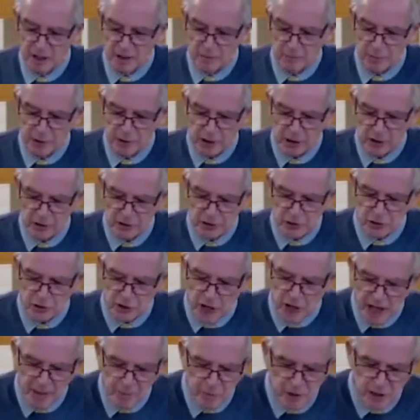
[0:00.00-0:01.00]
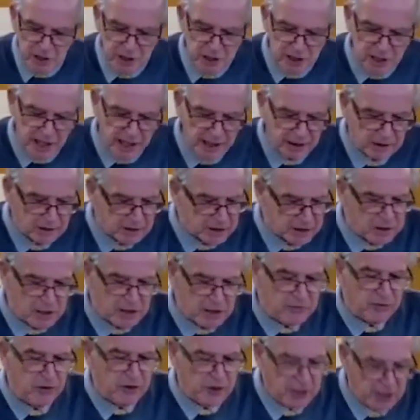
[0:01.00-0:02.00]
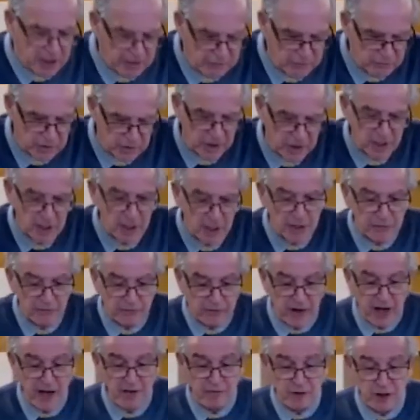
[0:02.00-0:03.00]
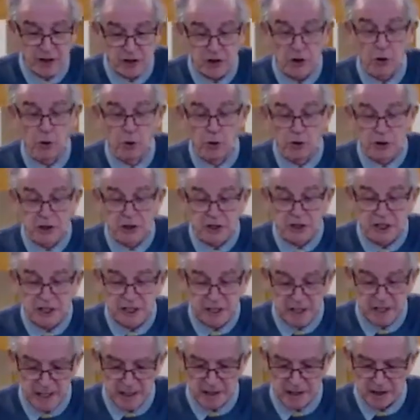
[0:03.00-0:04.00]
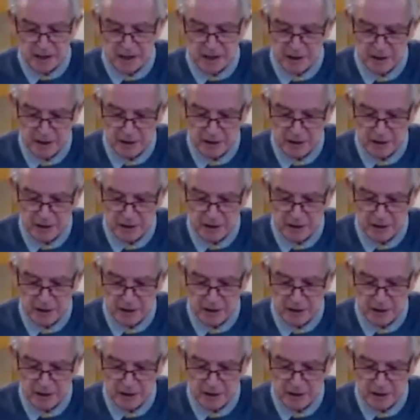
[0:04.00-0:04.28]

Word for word: Because James has told us it's forgiven. Favorites cause us sin.